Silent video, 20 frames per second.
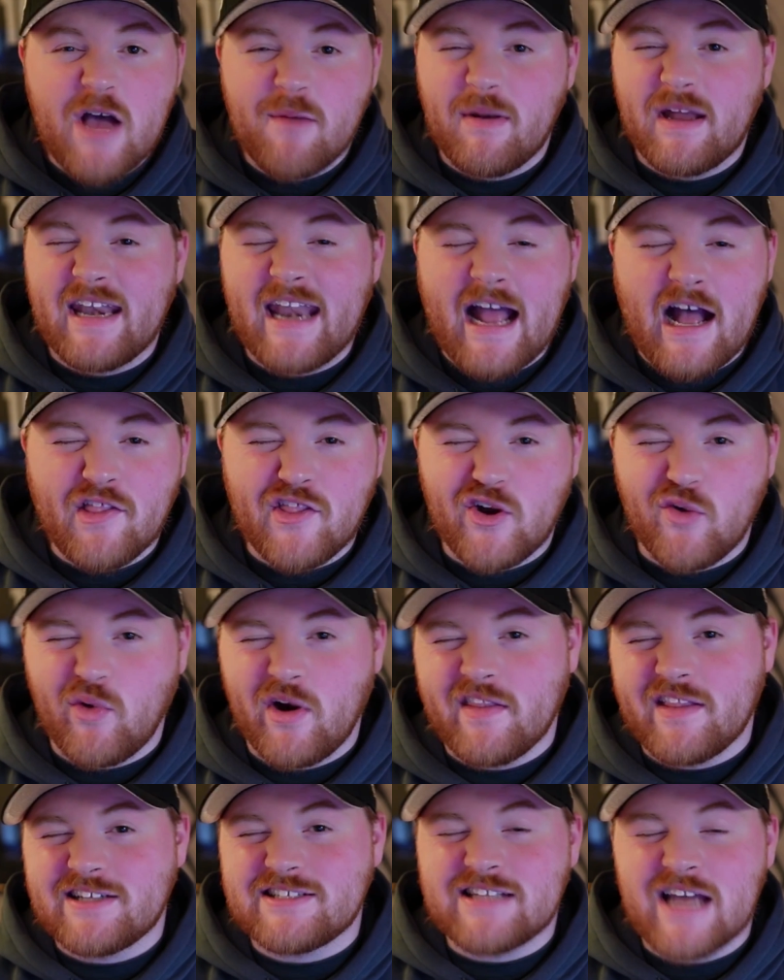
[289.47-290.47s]
But now they're
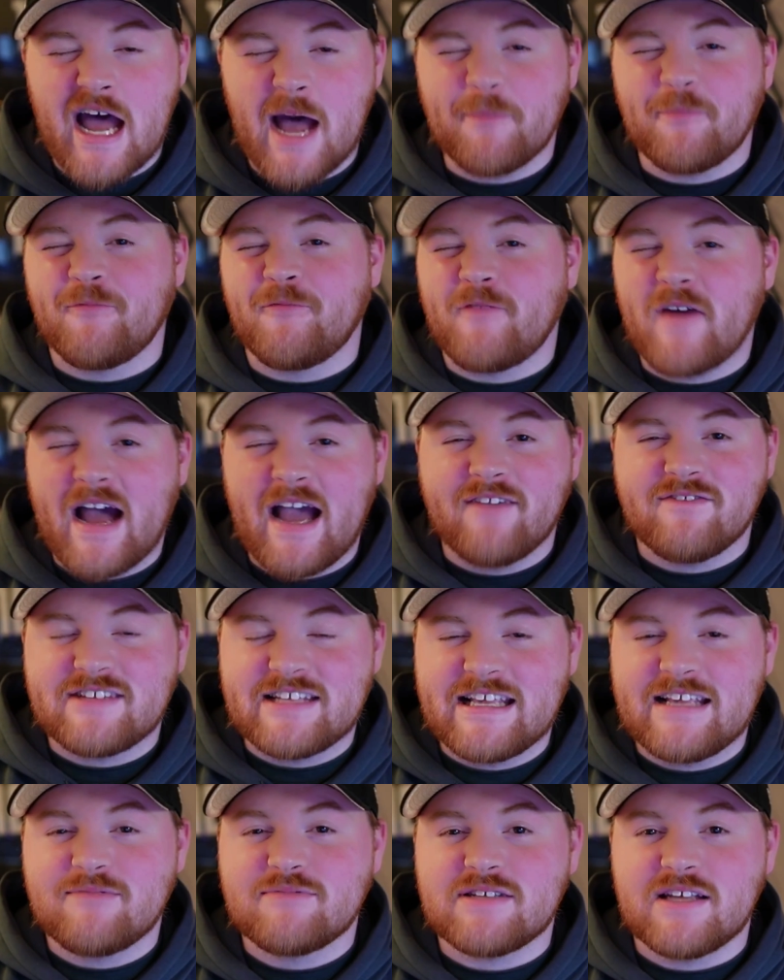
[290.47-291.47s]
one of the top 5
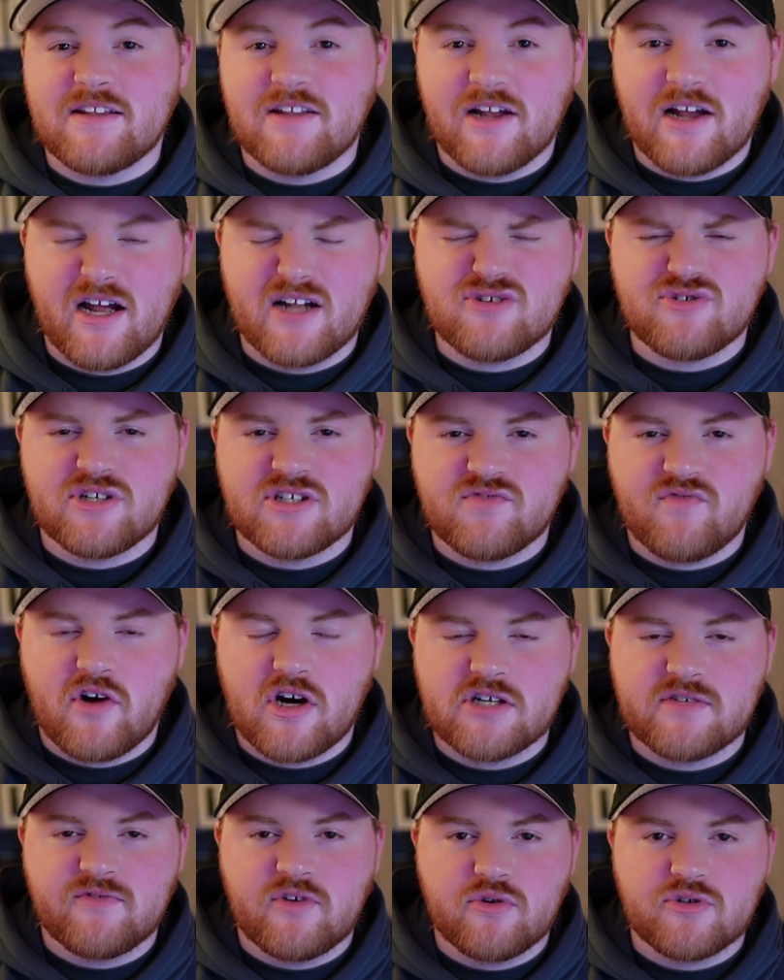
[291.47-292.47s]
teams in the country as
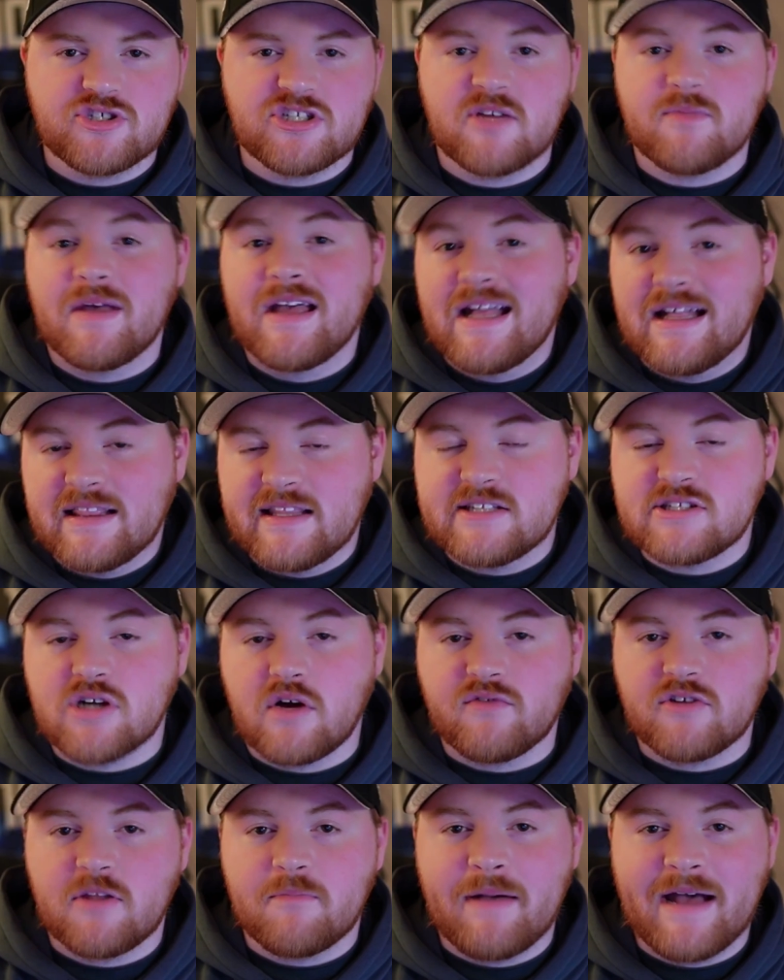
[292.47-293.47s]
far as viewership, at least
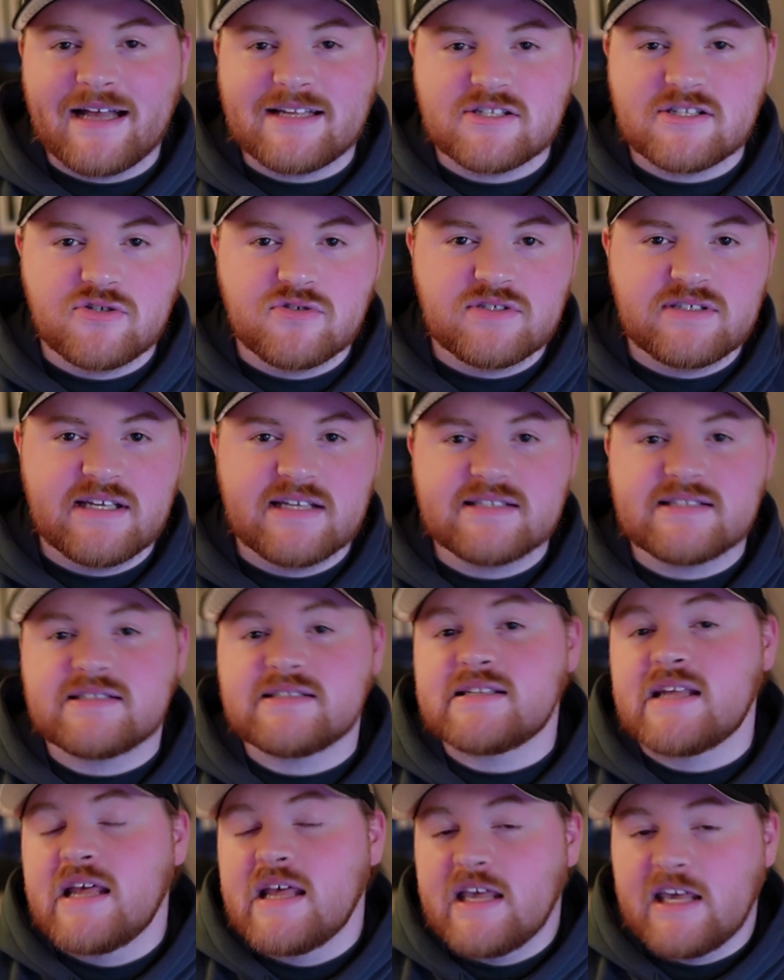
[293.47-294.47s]
over the past 2
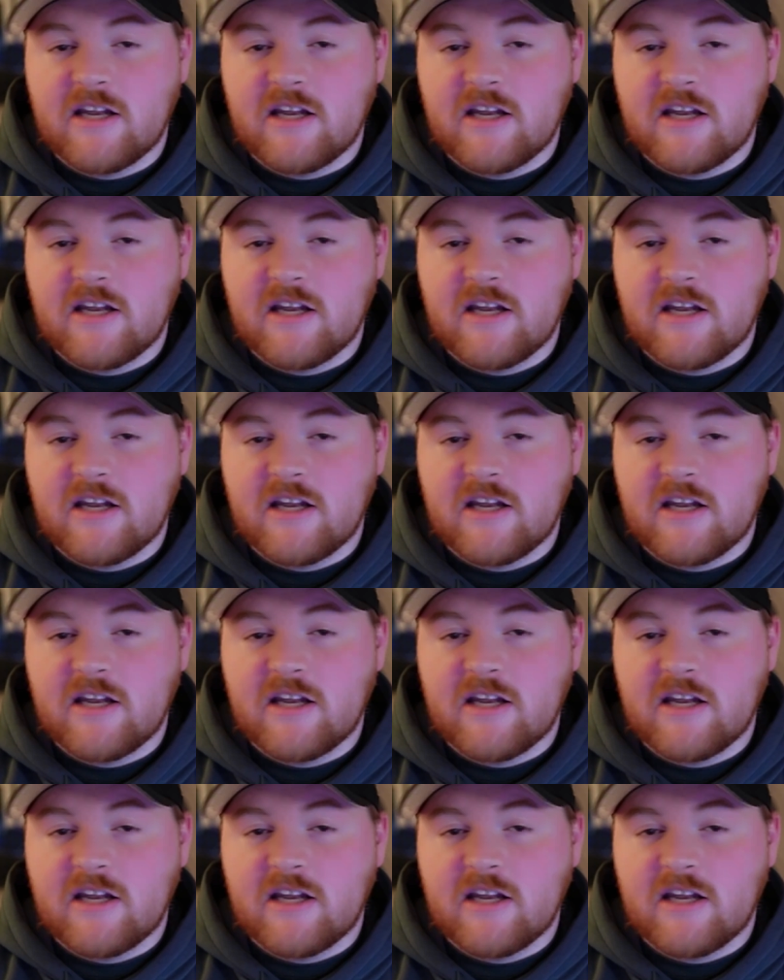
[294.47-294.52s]
seasons.